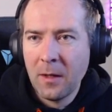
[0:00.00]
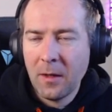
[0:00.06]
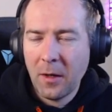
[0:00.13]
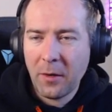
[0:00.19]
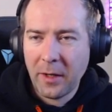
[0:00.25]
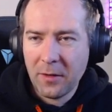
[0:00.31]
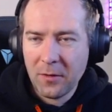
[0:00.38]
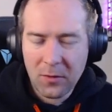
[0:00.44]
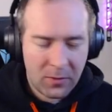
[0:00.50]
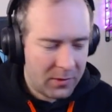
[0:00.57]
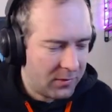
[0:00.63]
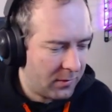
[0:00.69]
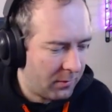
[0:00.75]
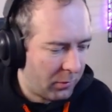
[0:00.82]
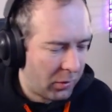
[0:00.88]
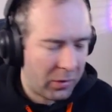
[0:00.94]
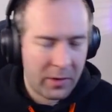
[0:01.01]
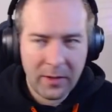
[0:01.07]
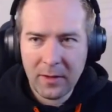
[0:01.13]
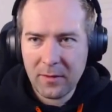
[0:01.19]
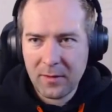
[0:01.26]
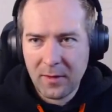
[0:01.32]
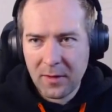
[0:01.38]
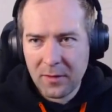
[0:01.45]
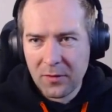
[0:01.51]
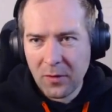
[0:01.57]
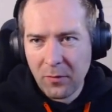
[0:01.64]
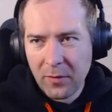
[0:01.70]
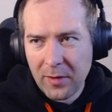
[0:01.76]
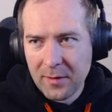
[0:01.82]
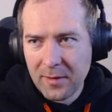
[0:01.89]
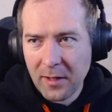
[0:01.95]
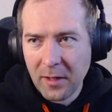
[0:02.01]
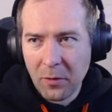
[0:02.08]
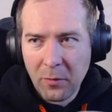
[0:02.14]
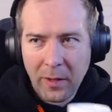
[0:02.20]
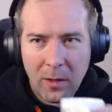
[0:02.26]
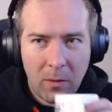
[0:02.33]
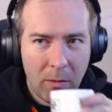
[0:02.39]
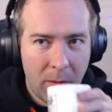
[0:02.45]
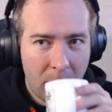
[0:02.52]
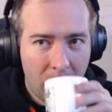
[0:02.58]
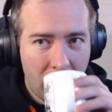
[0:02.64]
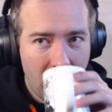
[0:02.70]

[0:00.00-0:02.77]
Okay, so there's a bug in there somewhere. Let's take a quick look.